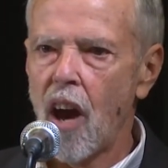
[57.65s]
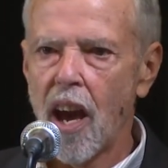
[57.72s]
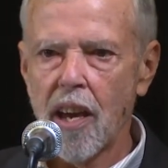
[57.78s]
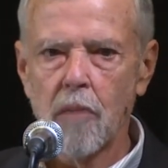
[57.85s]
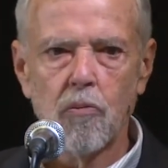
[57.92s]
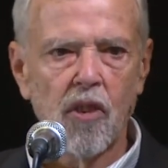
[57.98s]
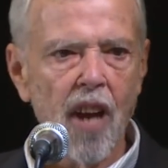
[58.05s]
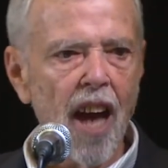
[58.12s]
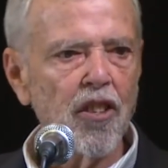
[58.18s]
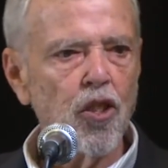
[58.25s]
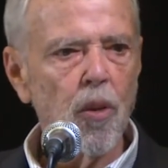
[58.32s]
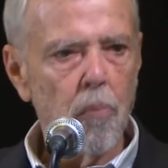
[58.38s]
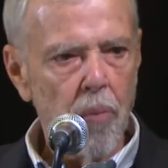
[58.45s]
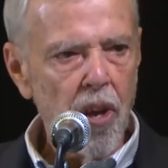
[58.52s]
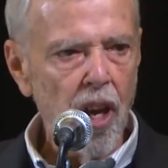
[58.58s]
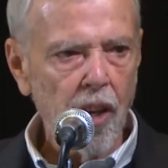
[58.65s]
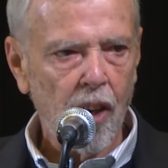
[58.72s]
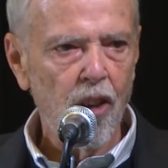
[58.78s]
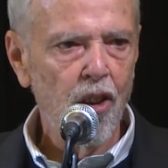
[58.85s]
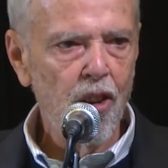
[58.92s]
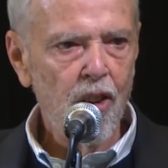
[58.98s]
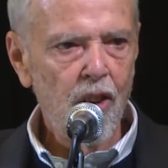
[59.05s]
I got to pick
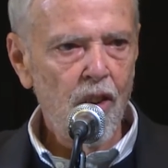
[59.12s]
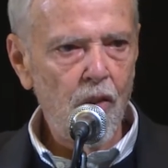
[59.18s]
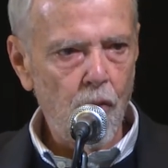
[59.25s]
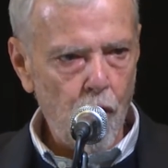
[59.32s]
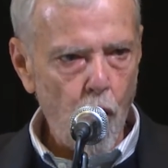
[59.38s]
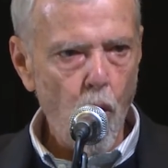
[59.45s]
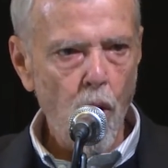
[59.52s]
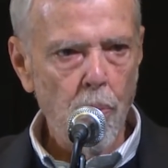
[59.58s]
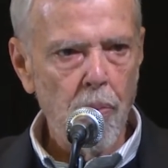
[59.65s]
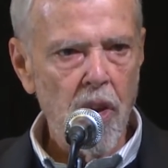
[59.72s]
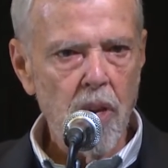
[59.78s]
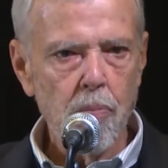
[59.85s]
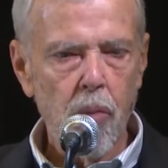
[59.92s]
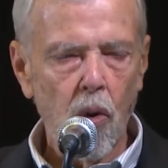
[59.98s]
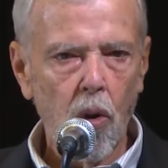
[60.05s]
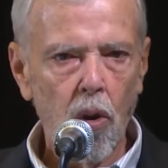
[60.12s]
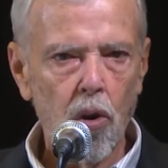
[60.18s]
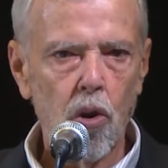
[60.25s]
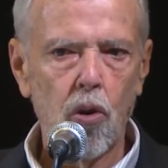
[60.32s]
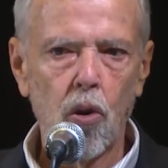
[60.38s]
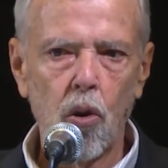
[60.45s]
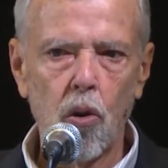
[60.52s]
4 people
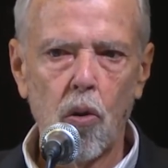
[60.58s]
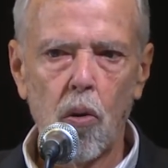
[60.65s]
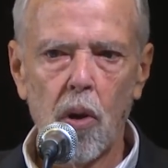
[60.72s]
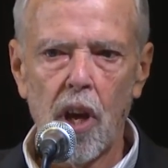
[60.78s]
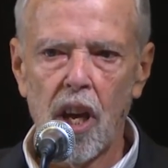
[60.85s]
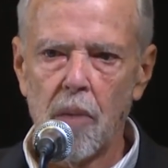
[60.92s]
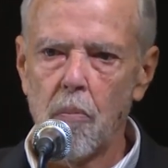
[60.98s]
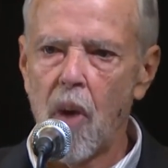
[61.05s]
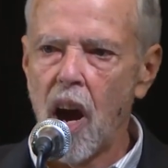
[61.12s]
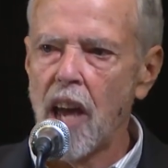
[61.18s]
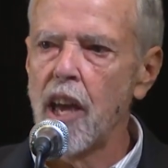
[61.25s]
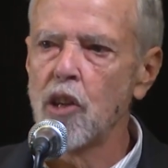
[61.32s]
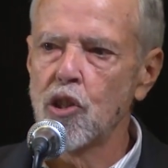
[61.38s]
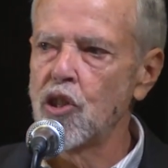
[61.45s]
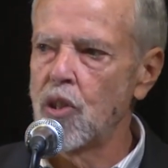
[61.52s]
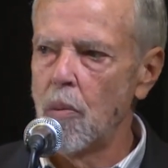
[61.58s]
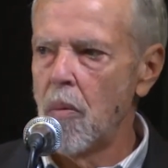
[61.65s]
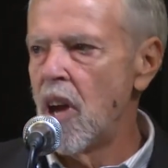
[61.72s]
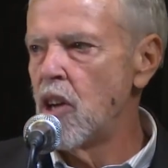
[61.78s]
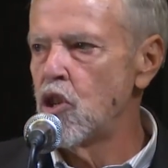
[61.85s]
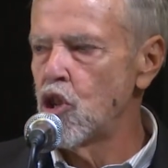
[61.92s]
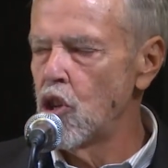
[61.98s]
who, in my
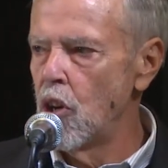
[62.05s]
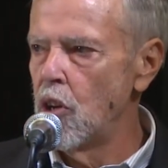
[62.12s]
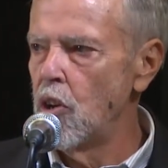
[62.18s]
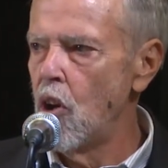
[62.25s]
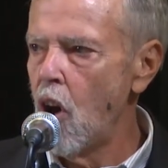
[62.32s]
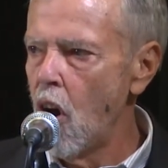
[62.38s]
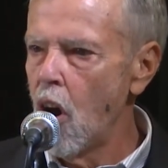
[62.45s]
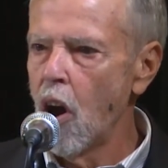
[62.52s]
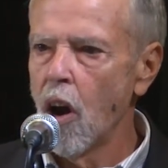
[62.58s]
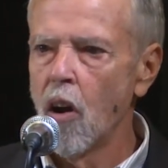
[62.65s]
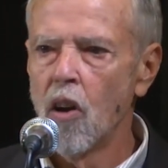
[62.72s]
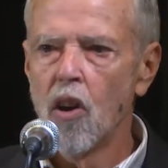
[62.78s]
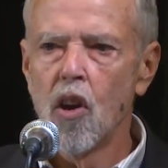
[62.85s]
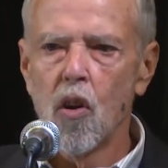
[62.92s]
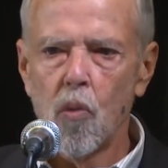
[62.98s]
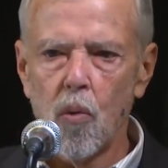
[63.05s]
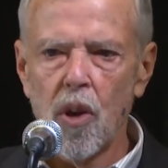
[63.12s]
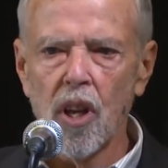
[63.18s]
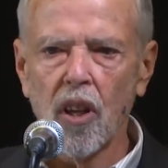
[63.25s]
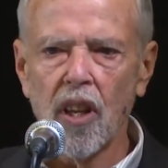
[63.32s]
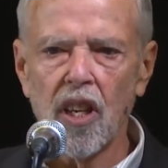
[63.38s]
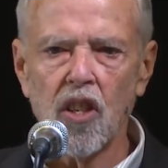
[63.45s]
estimation, are
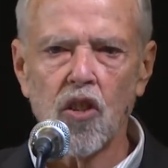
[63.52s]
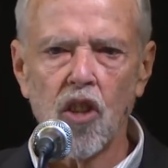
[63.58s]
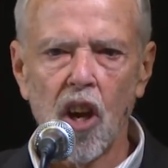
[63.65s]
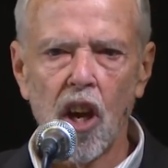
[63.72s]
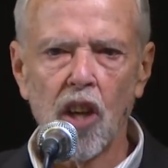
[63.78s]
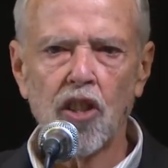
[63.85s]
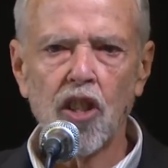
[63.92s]
really the